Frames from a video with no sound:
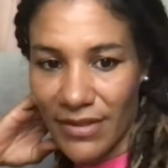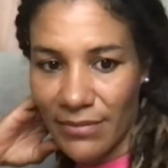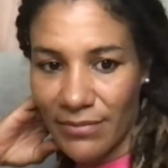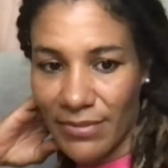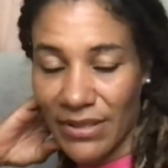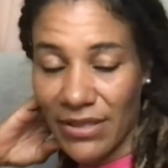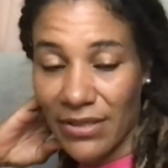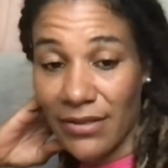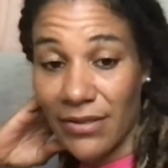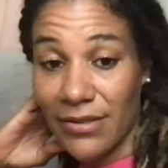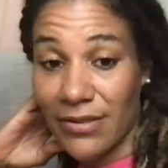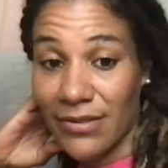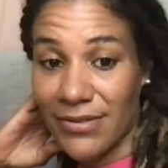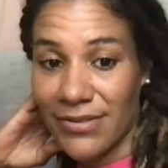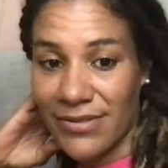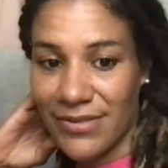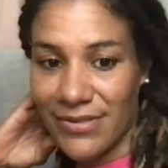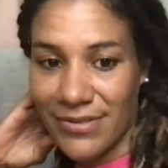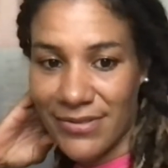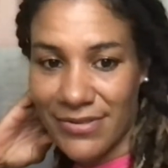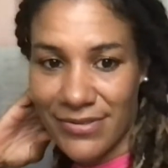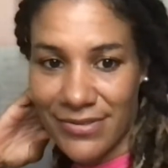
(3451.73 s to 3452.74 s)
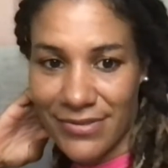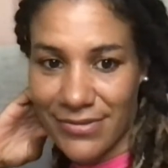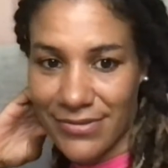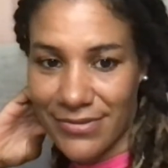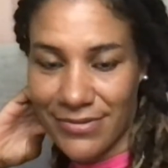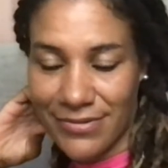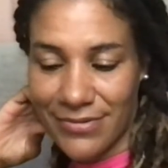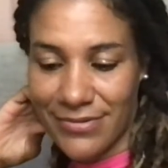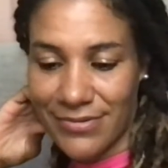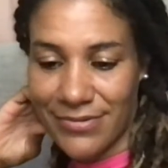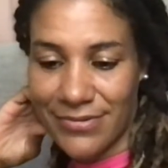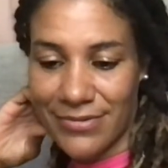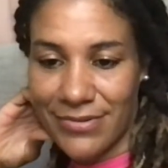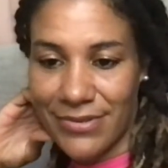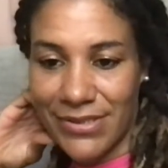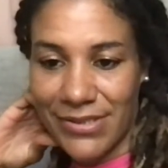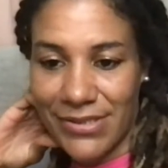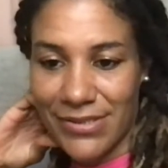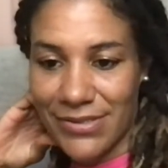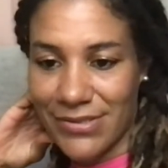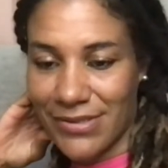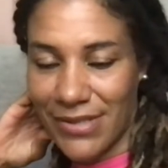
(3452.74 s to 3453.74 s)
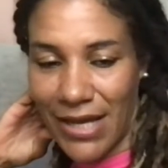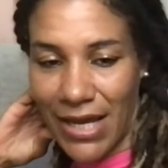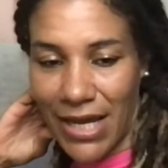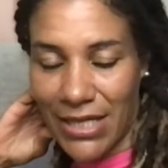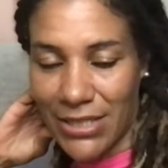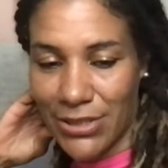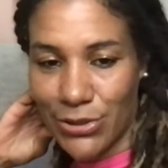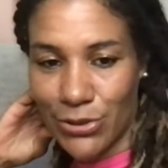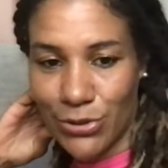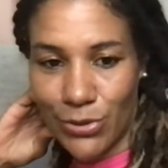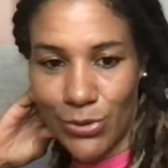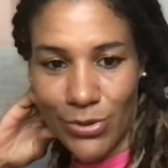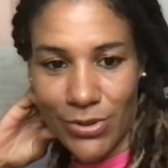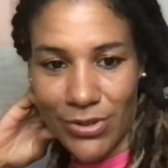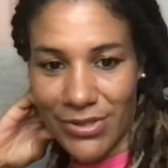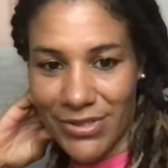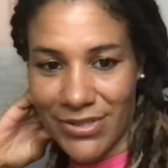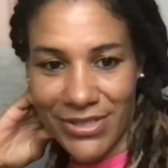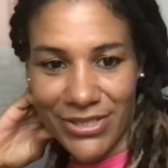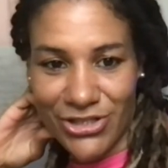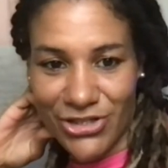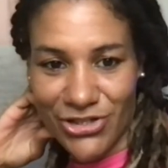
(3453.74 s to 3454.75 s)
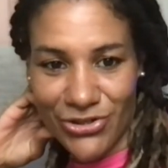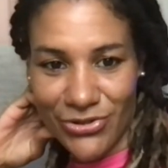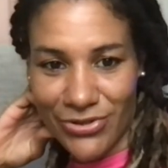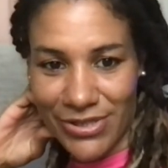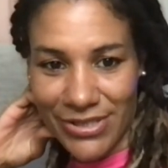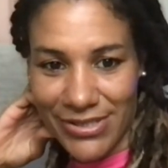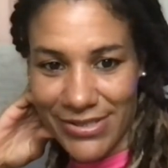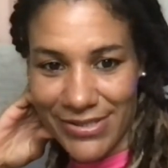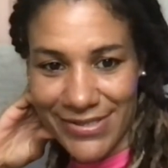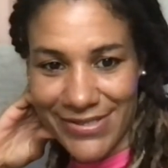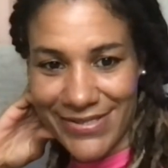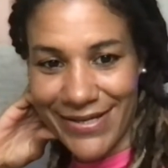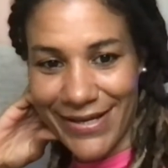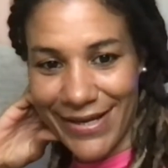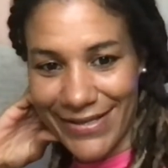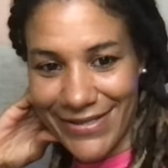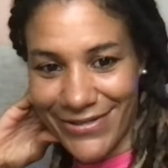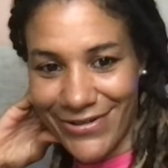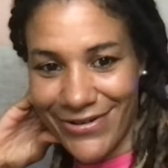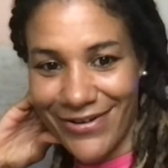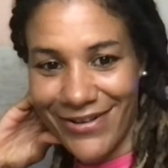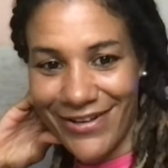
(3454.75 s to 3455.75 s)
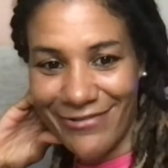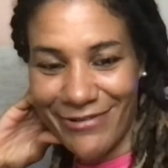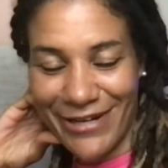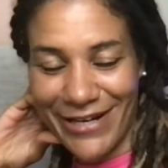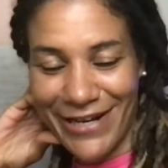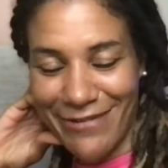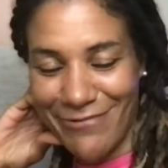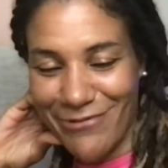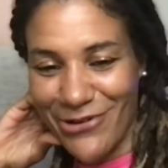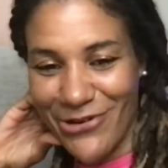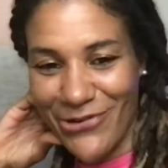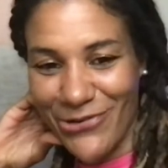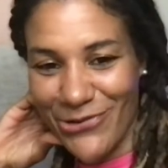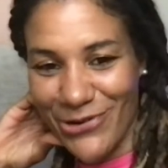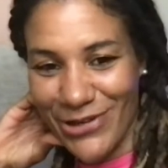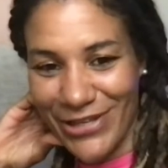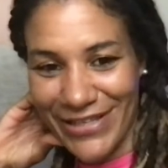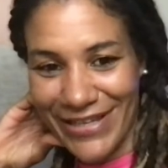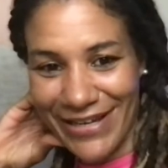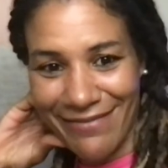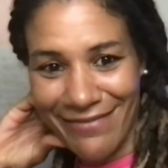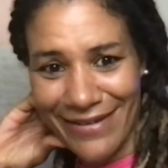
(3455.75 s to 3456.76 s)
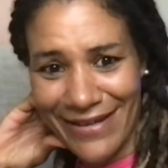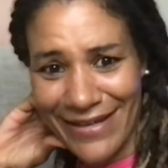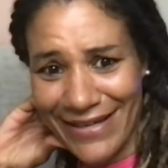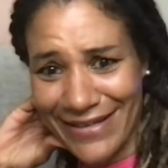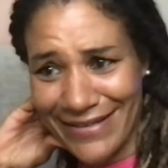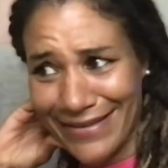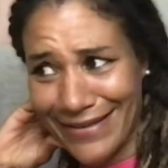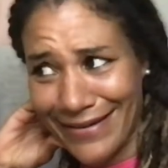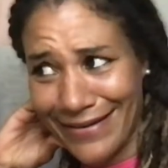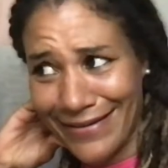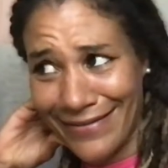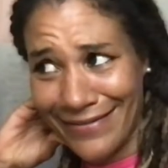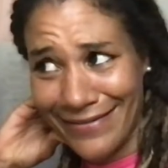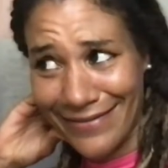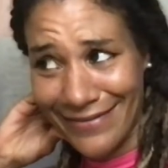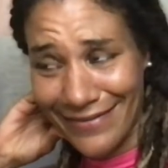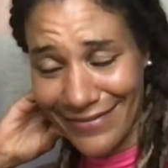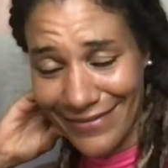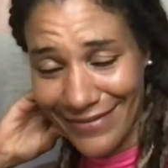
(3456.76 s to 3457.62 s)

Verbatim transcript: because this i don't enjoy this at all when i'm cold i'm like there and